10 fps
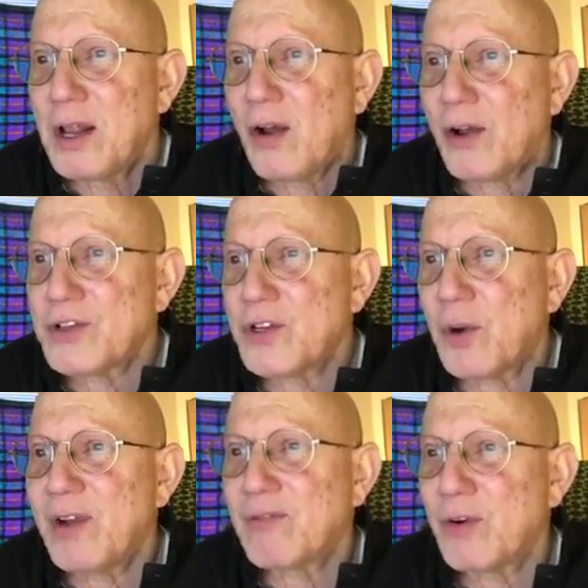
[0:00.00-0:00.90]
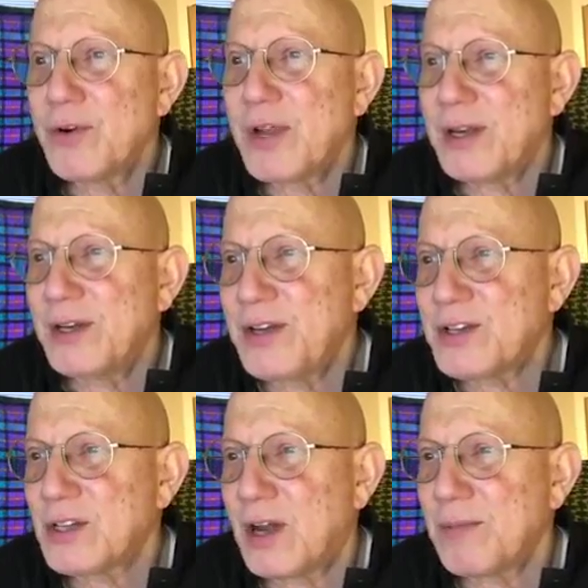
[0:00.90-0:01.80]
Also, I have learned that in
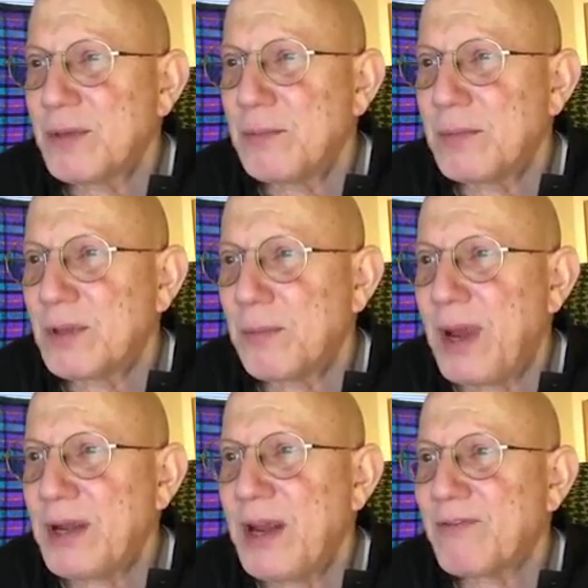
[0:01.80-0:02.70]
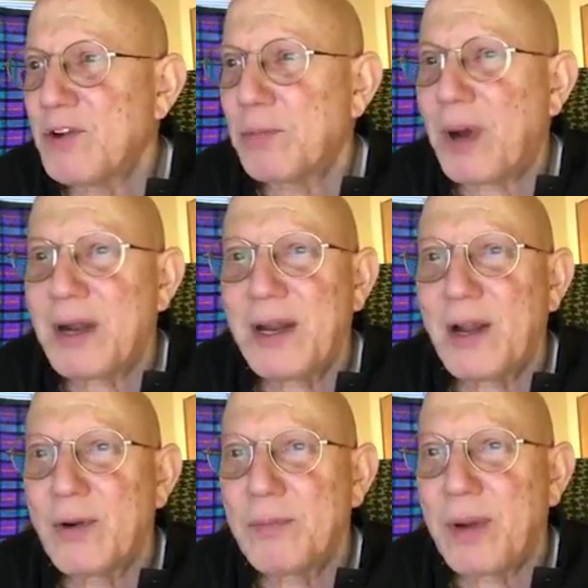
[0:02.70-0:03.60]
Islam, the men have no body
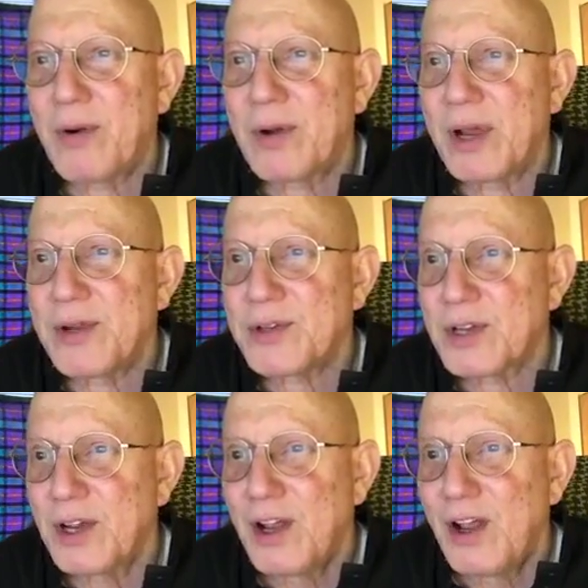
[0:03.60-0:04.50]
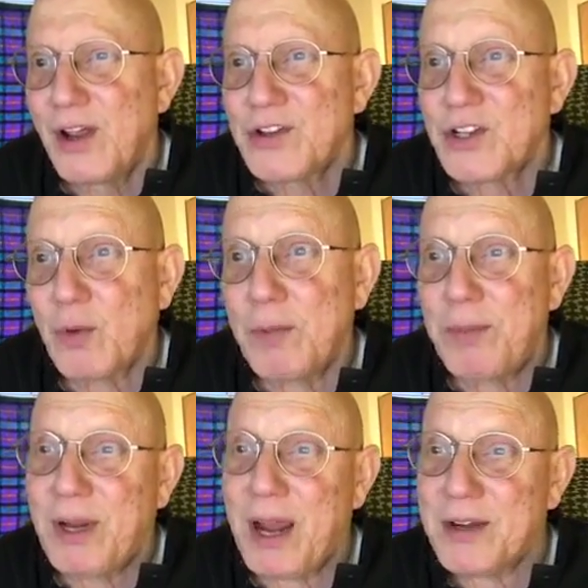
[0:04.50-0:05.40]
hair in paradise. So what
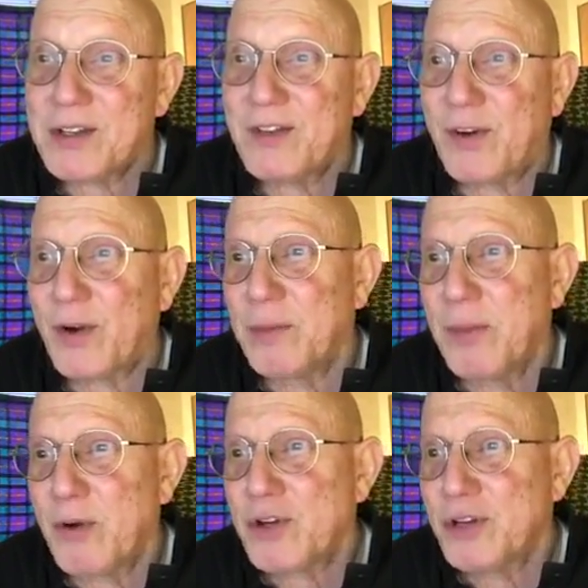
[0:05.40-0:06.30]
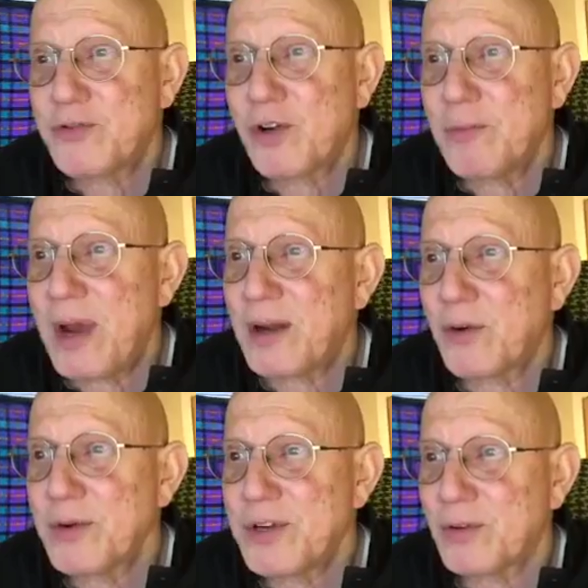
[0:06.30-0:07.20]
began as a very emotionally
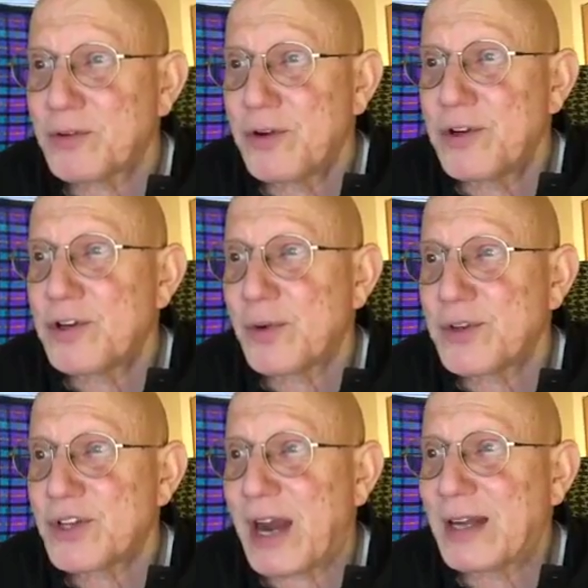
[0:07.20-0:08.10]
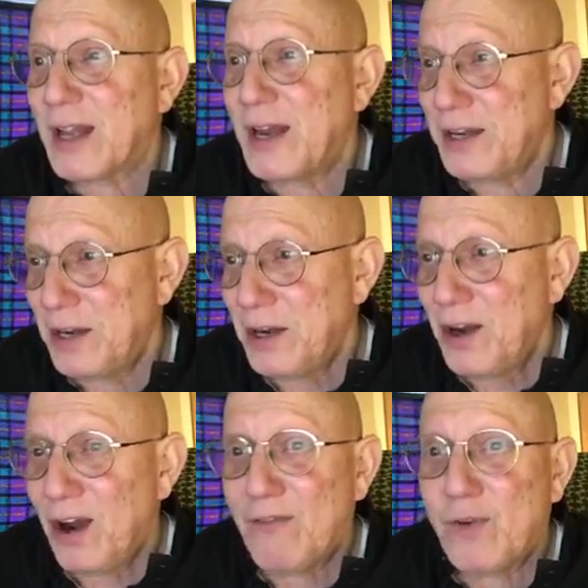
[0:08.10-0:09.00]
traumatic ordeal turned into a sidelight
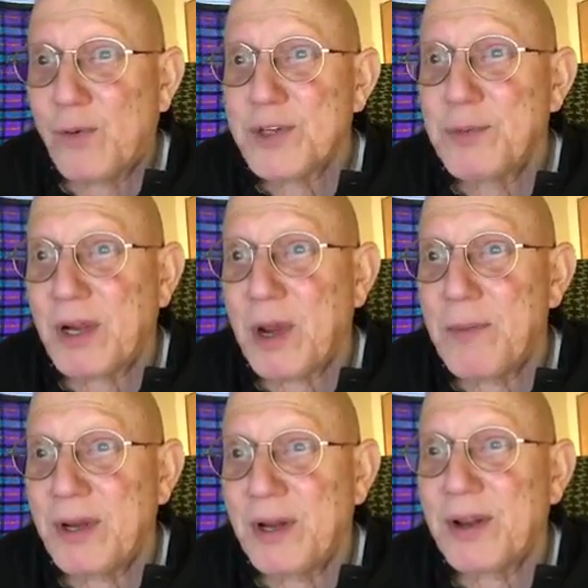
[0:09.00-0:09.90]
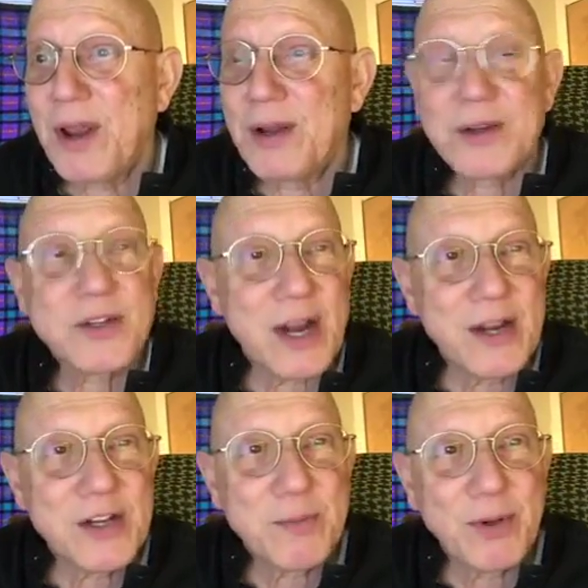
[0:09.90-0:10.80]
of what was becoming an
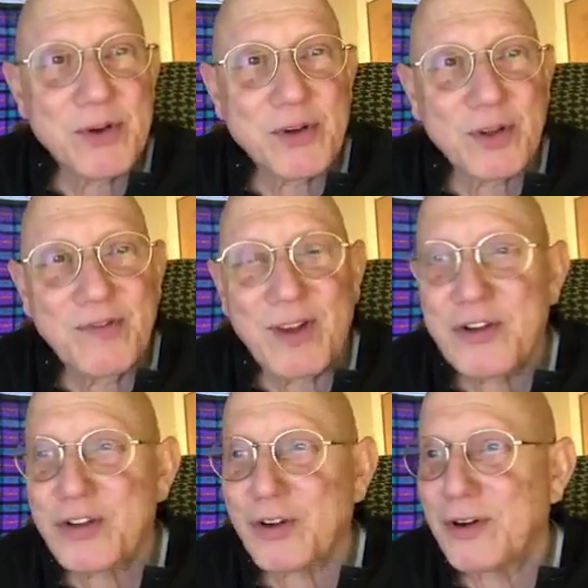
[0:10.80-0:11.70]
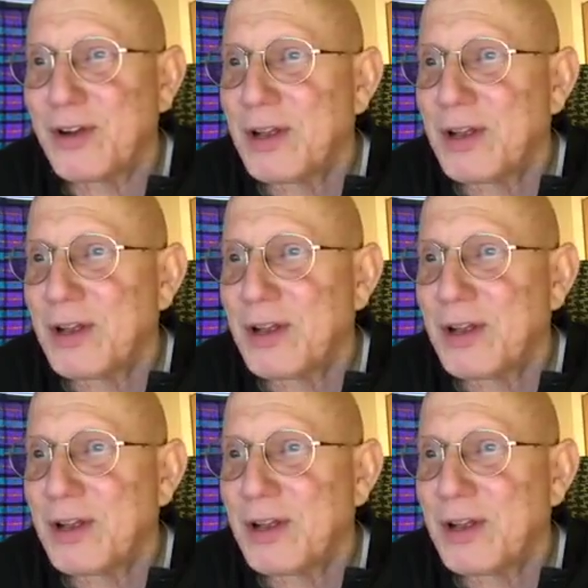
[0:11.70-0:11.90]
exciting spiritual adventure.